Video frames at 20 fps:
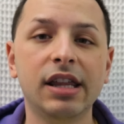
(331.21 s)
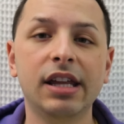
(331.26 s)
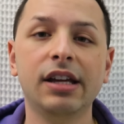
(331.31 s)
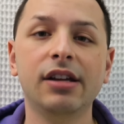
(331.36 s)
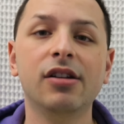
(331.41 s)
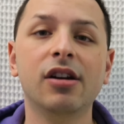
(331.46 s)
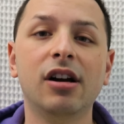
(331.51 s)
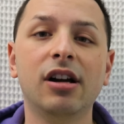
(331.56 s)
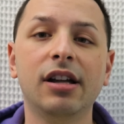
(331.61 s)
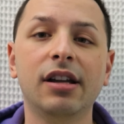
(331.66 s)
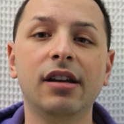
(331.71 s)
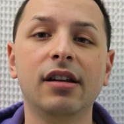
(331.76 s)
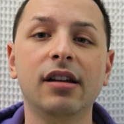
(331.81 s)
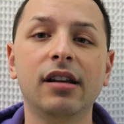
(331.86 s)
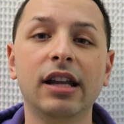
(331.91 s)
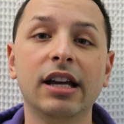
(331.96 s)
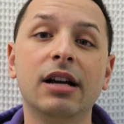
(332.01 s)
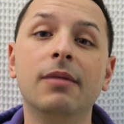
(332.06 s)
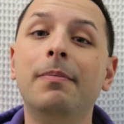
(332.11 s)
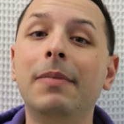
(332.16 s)
They got
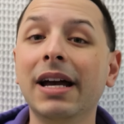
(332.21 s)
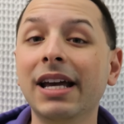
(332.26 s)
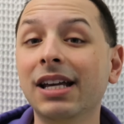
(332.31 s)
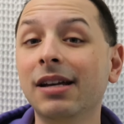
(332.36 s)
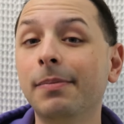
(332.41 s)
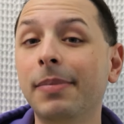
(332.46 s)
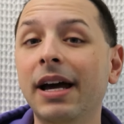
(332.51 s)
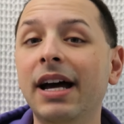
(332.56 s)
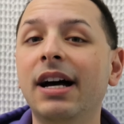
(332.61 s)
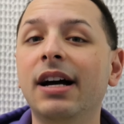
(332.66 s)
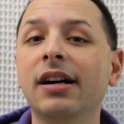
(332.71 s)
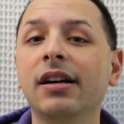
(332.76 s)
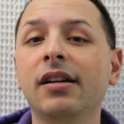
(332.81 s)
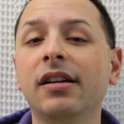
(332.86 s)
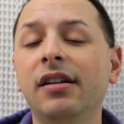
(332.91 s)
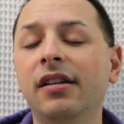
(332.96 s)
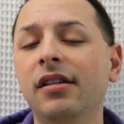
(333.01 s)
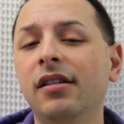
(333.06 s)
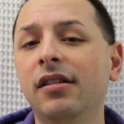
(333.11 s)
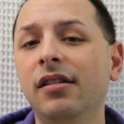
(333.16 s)
like a mic
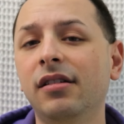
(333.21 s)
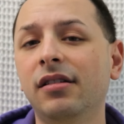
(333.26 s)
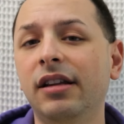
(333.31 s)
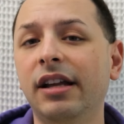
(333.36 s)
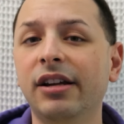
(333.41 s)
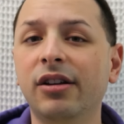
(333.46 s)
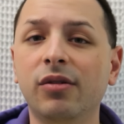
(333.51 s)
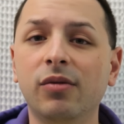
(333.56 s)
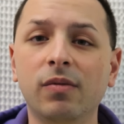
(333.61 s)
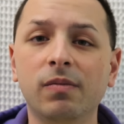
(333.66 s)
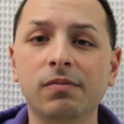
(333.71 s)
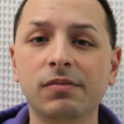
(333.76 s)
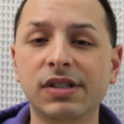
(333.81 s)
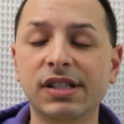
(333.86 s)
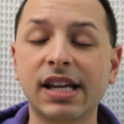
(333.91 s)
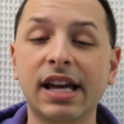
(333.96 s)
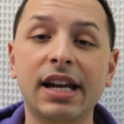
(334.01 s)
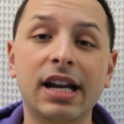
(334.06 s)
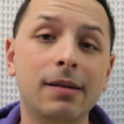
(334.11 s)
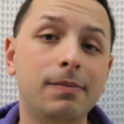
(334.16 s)
pack, like
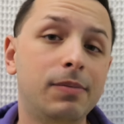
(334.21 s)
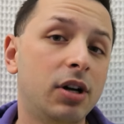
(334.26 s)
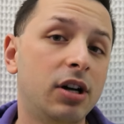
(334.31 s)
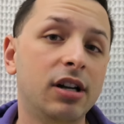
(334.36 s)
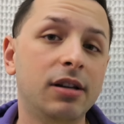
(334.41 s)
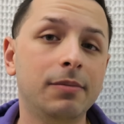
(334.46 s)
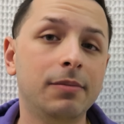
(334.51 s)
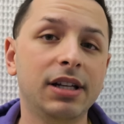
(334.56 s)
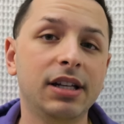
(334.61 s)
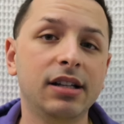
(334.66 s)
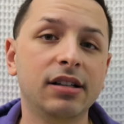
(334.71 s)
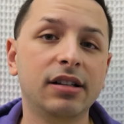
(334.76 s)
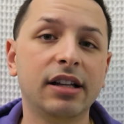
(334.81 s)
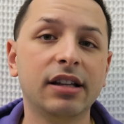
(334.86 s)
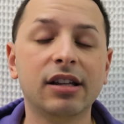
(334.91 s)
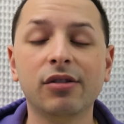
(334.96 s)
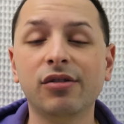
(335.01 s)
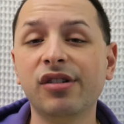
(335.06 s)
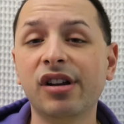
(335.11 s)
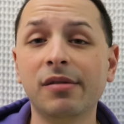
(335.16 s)
set up on me,
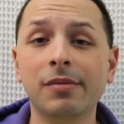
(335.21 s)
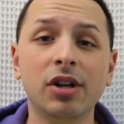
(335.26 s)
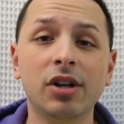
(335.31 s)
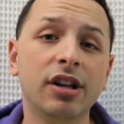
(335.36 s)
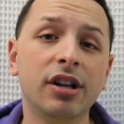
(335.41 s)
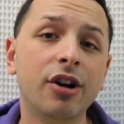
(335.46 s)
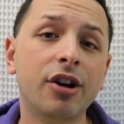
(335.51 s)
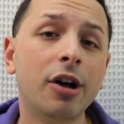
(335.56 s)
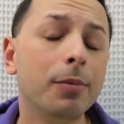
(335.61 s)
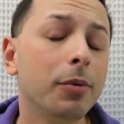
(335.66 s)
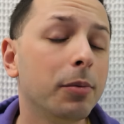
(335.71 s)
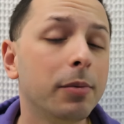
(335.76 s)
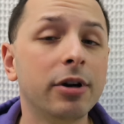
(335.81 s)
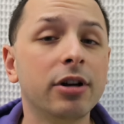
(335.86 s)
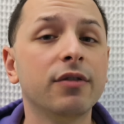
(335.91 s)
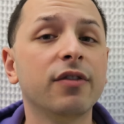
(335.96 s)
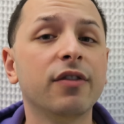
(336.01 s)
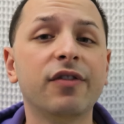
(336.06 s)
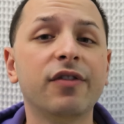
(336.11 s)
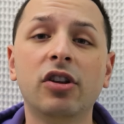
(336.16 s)
like they going getting me like all
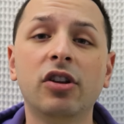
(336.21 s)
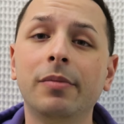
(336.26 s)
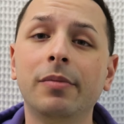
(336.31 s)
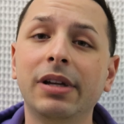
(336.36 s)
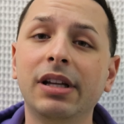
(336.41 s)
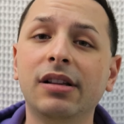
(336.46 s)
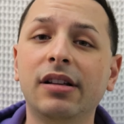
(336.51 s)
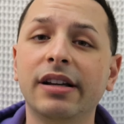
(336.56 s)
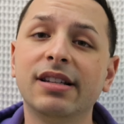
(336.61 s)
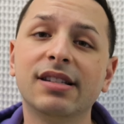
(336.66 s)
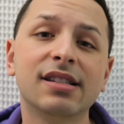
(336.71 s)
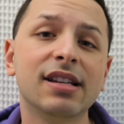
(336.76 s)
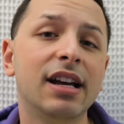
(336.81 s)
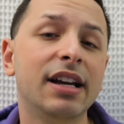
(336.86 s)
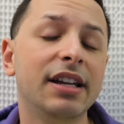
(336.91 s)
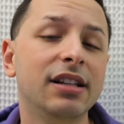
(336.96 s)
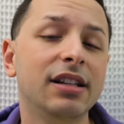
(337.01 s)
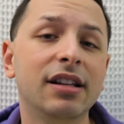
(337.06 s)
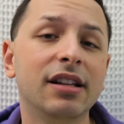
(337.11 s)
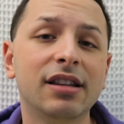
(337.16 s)
prepared for filming, like
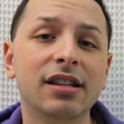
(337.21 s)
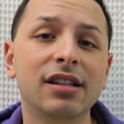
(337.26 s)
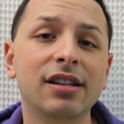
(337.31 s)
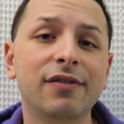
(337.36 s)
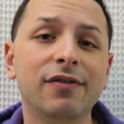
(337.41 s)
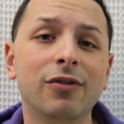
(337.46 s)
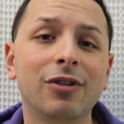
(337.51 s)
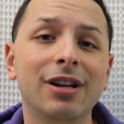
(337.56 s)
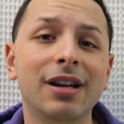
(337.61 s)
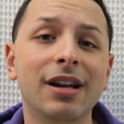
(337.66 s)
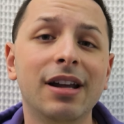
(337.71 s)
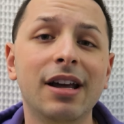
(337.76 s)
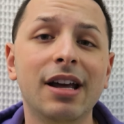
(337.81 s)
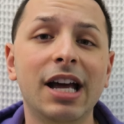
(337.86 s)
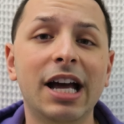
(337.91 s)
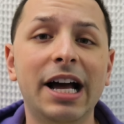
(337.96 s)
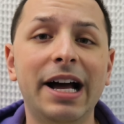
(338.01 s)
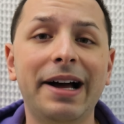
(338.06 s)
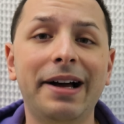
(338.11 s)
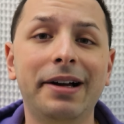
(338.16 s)
signing like the different
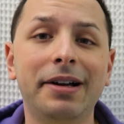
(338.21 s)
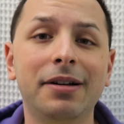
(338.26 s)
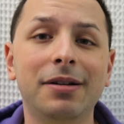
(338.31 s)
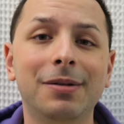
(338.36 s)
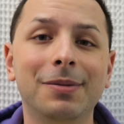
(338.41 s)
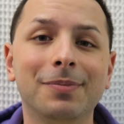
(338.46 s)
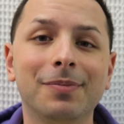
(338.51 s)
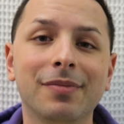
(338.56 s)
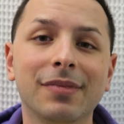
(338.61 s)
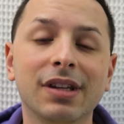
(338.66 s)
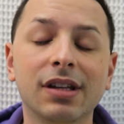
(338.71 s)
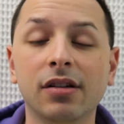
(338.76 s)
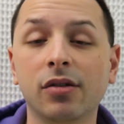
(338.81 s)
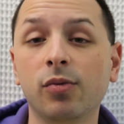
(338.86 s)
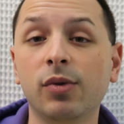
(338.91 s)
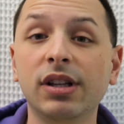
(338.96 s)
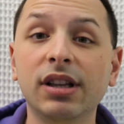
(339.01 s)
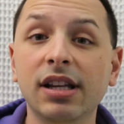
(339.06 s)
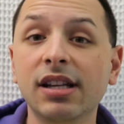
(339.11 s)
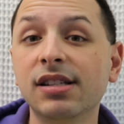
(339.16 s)
um,
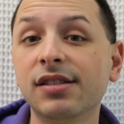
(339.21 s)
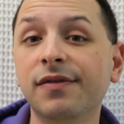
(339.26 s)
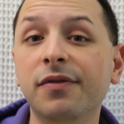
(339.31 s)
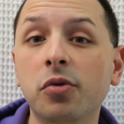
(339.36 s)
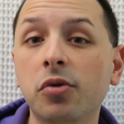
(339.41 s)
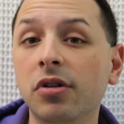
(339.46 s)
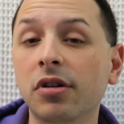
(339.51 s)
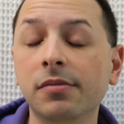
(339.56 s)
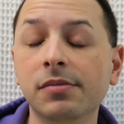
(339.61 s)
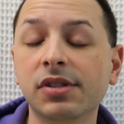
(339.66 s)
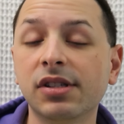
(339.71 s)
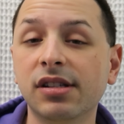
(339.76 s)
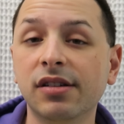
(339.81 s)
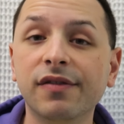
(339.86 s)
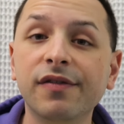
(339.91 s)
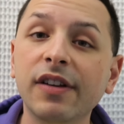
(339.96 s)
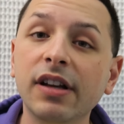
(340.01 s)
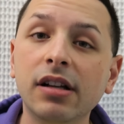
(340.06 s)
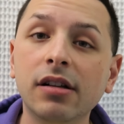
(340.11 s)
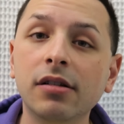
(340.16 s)
release forms
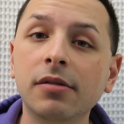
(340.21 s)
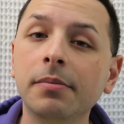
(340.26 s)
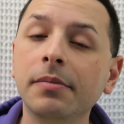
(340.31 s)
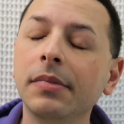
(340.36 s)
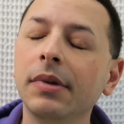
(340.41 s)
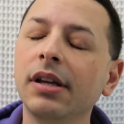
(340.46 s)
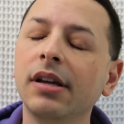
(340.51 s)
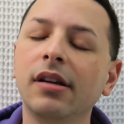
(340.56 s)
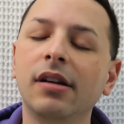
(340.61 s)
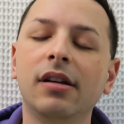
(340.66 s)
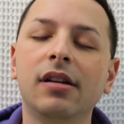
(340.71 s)
to film,